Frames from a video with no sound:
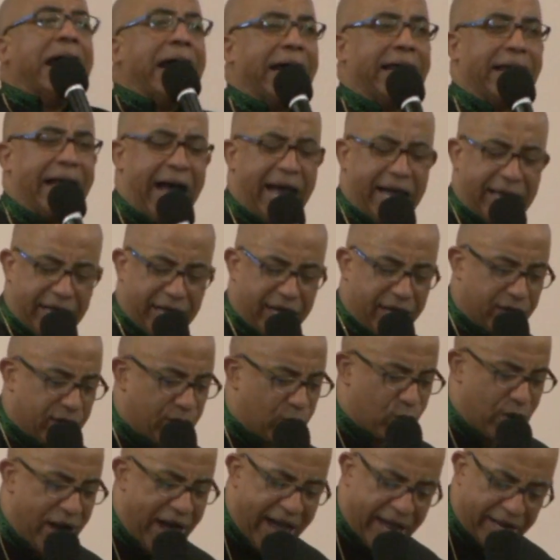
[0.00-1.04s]
And I hear
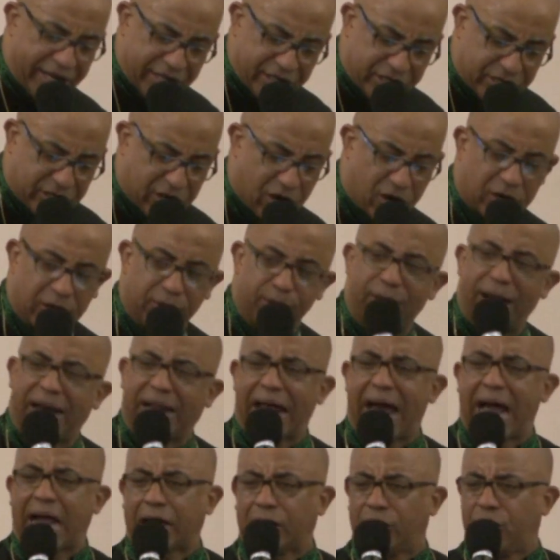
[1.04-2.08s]
the whiners talking
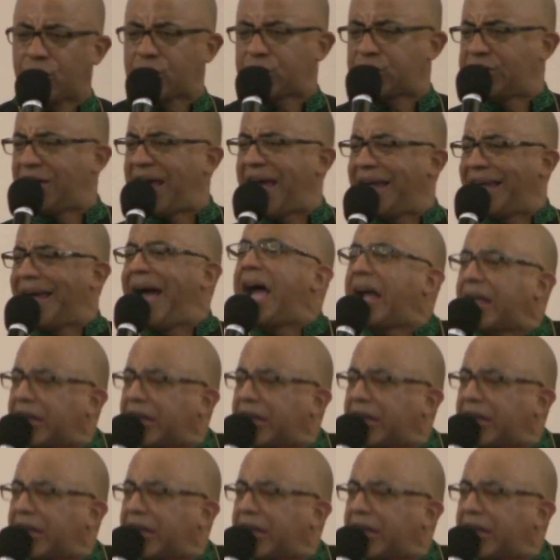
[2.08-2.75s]
about, I, Looks like I